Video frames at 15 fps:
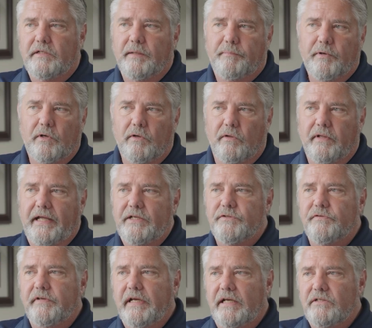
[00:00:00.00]
Typical
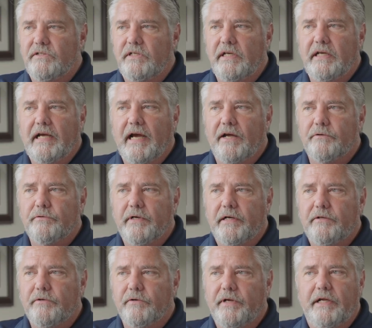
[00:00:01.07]
HVAC
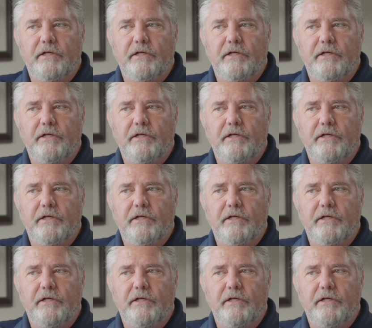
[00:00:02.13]
contractor,